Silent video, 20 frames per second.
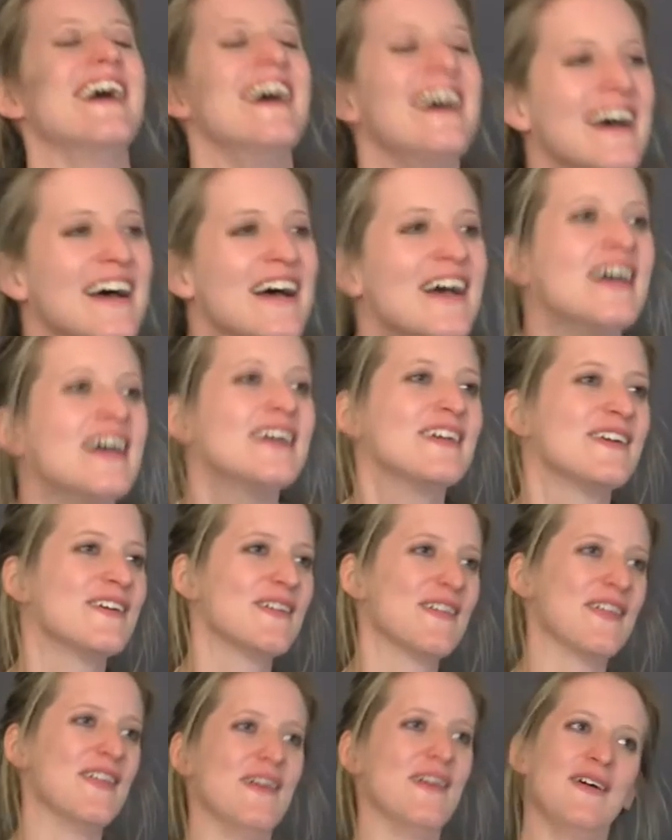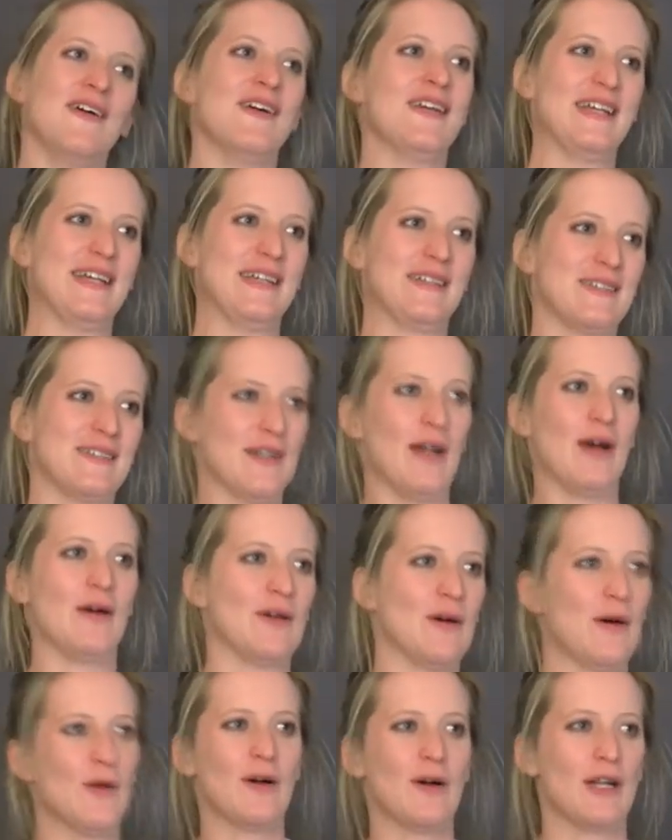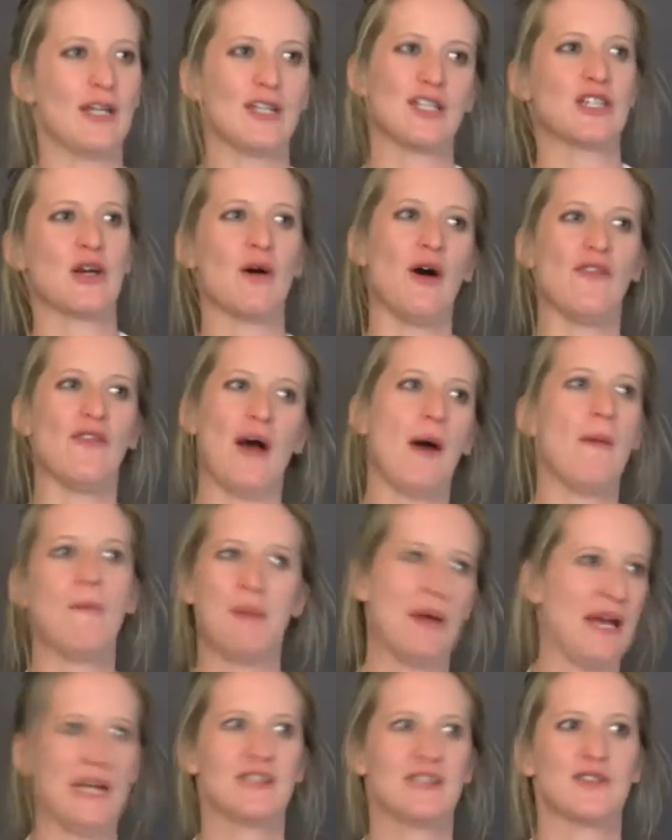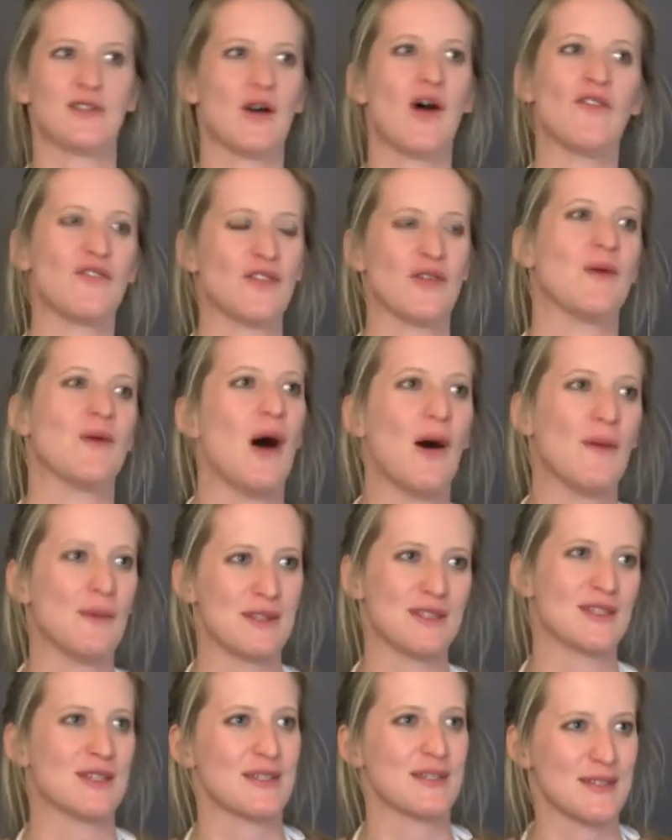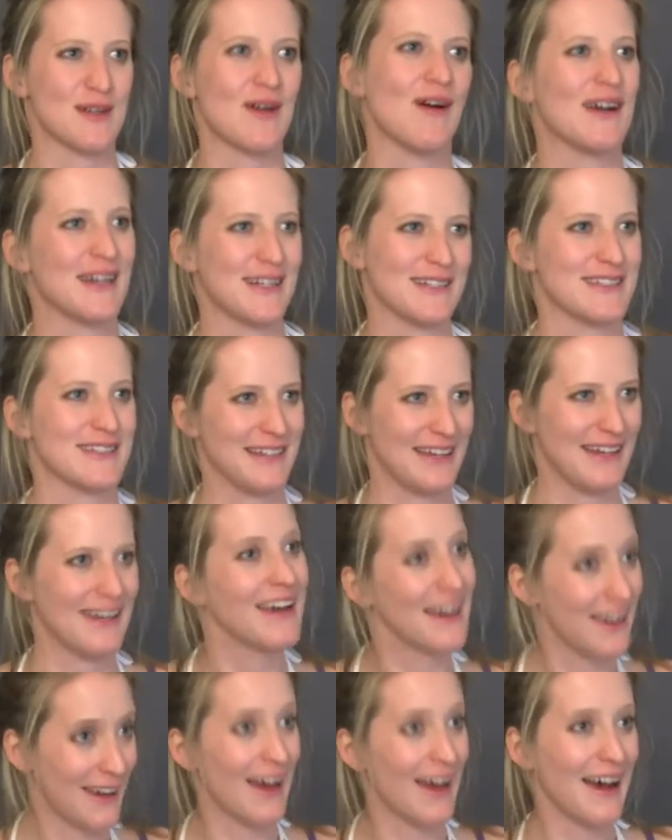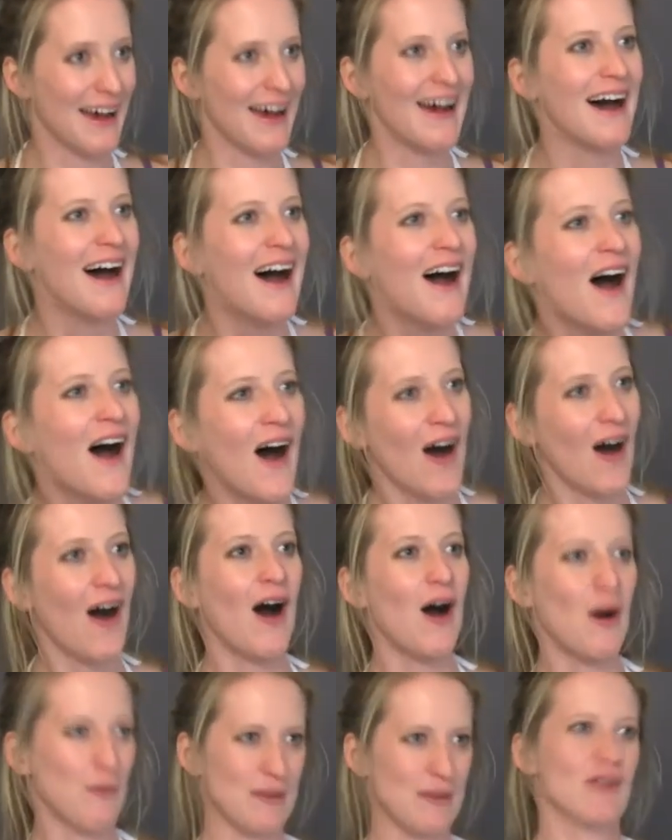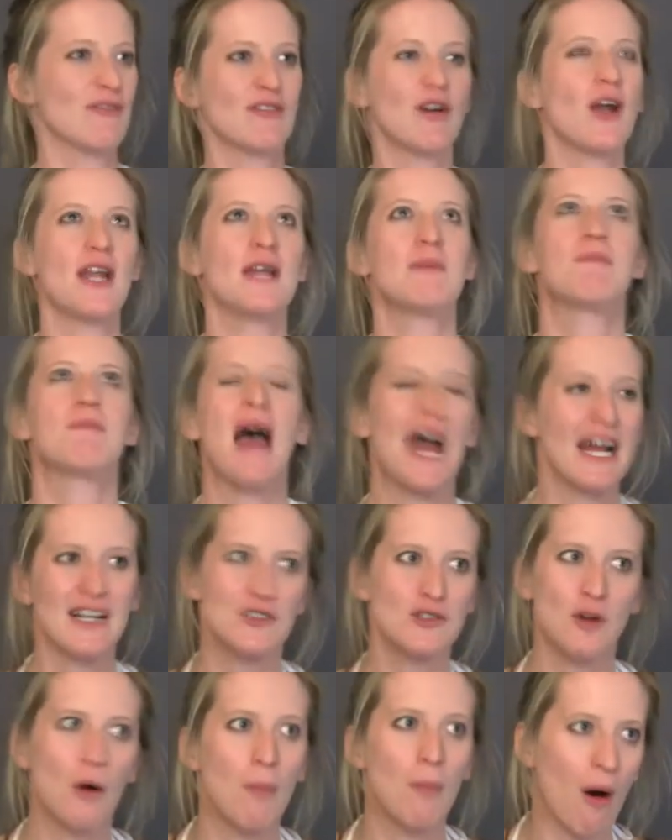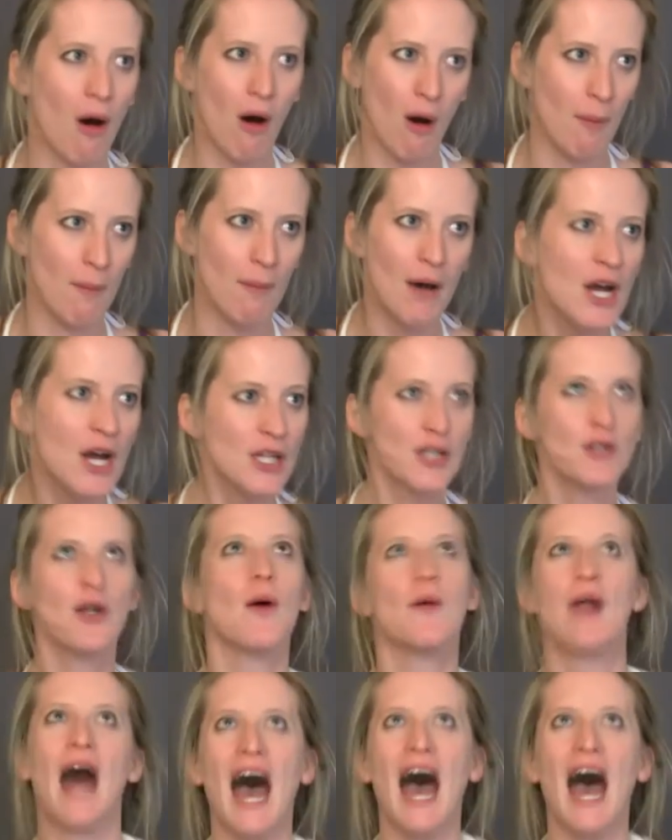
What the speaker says: You and the hoodies, you know, you're all going to show off how pissed off you are with society, yeah? Oh, but you haven't got any petrol bomb. You don't